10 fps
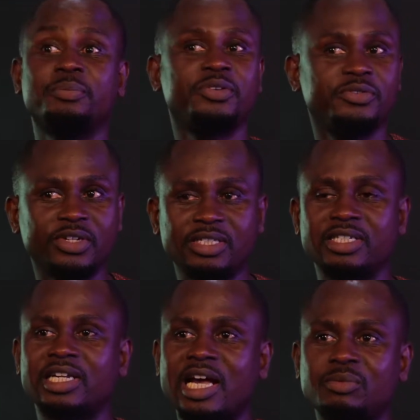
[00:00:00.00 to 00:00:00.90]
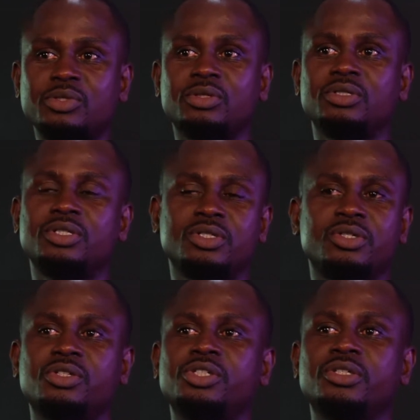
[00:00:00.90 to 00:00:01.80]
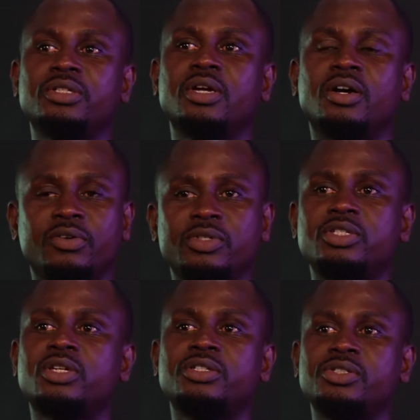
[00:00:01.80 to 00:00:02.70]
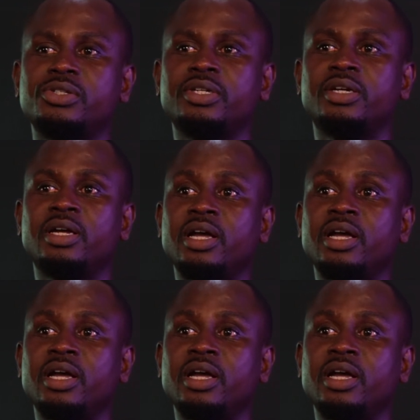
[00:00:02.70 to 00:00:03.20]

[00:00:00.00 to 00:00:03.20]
in preventing absolute destruction of this country